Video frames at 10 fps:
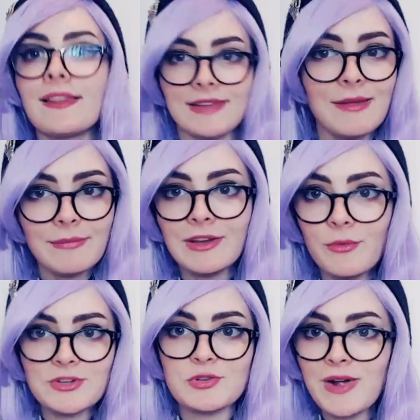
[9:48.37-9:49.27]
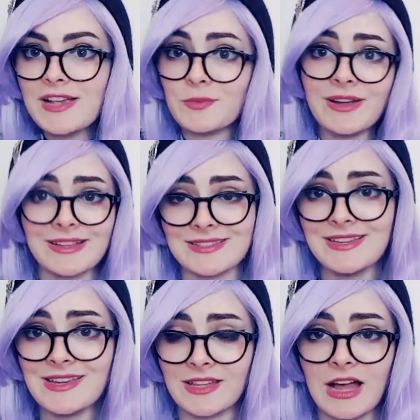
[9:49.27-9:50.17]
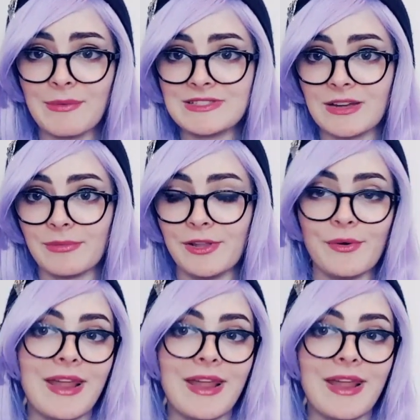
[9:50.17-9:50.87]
let me know what you guys want to see in the comments down below,